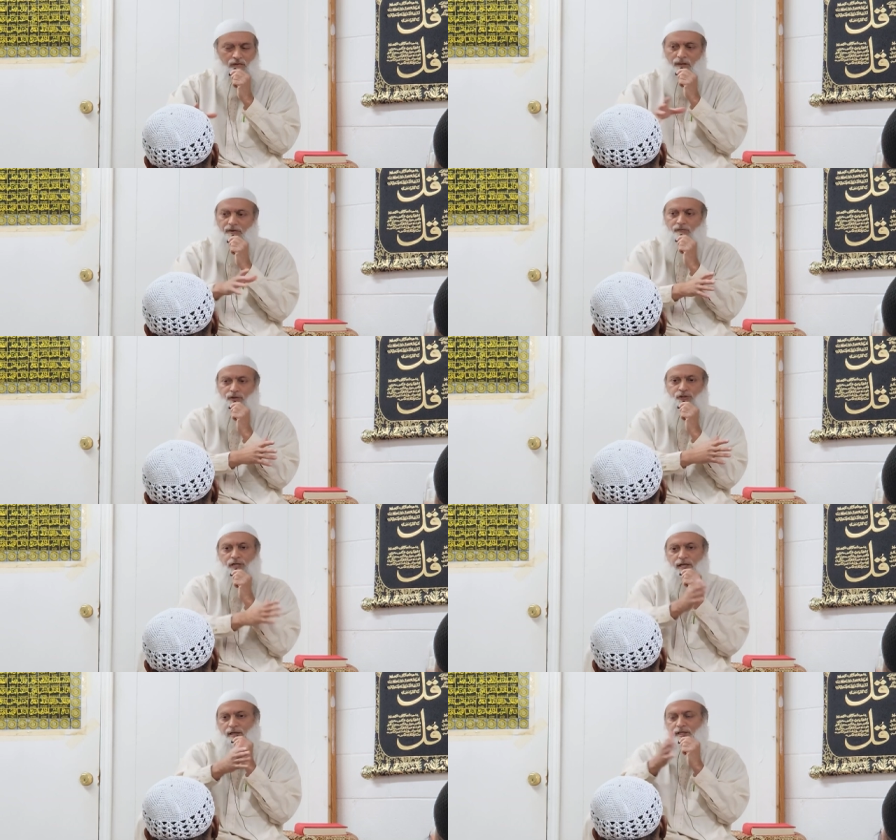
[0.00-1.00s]
I mean, we're
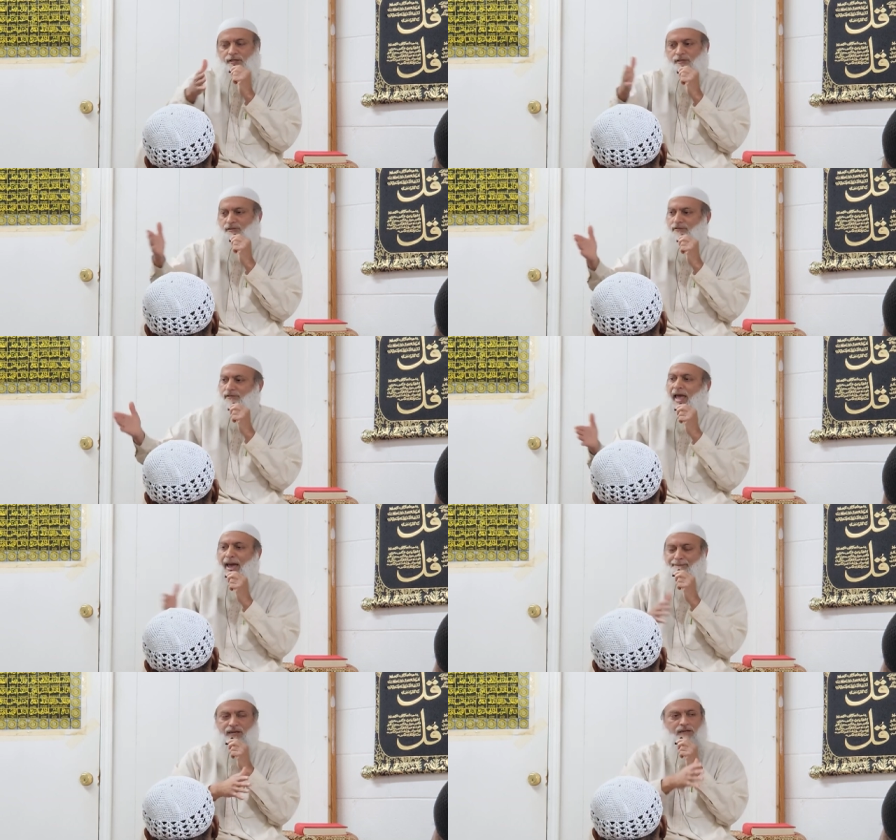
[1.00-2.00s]
seeing this
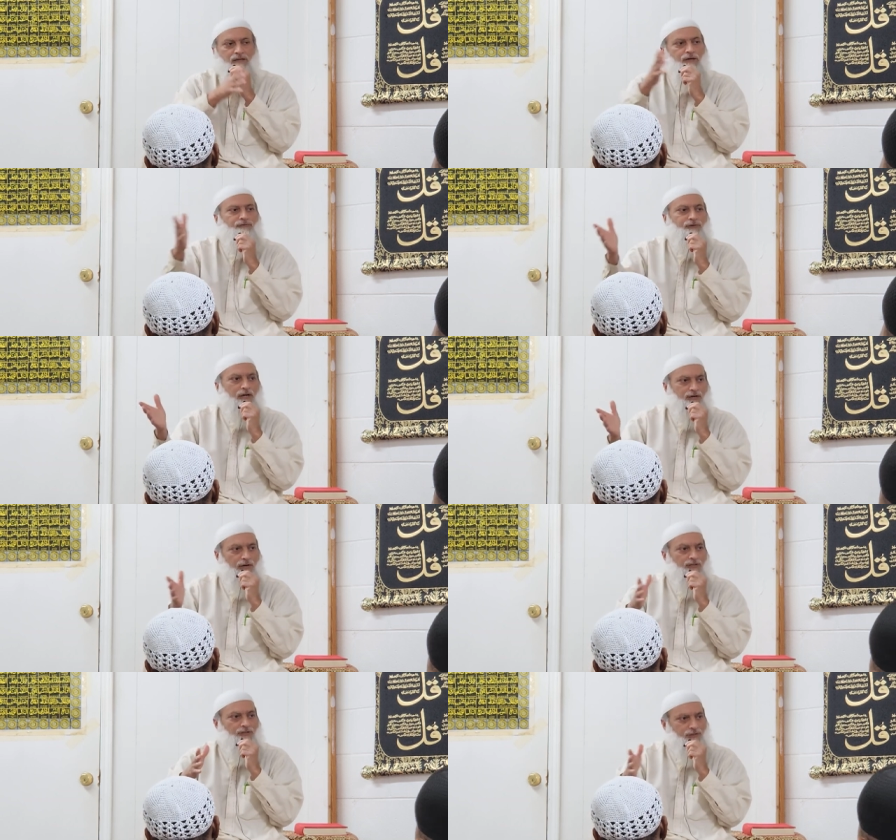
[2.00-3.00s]
happen in front of
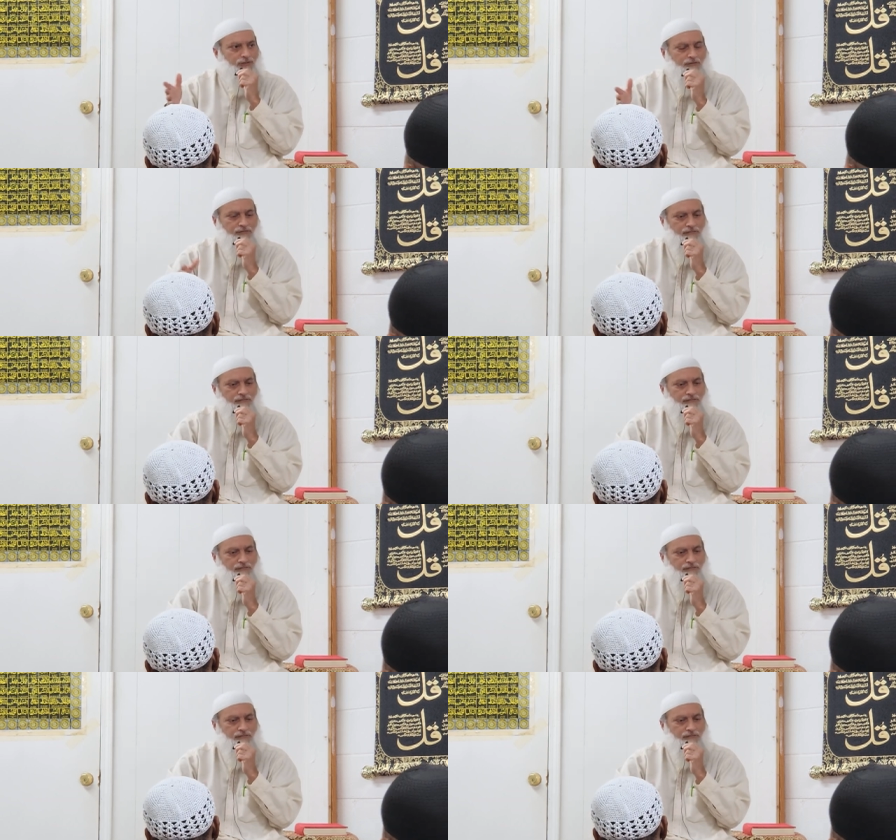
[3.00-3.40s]
us.